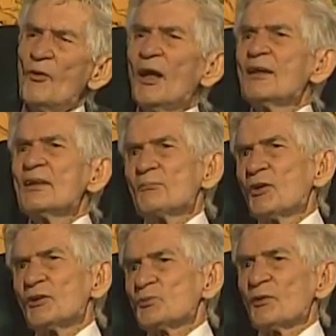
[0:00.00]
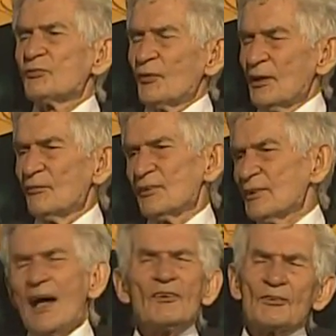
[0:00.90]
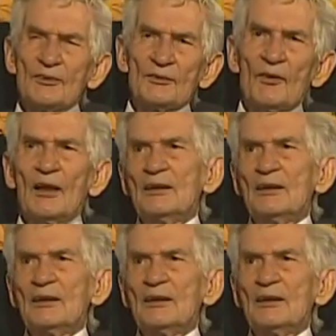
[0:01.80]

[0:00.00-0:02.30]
Well, I think because we're afraid of these. I don't know.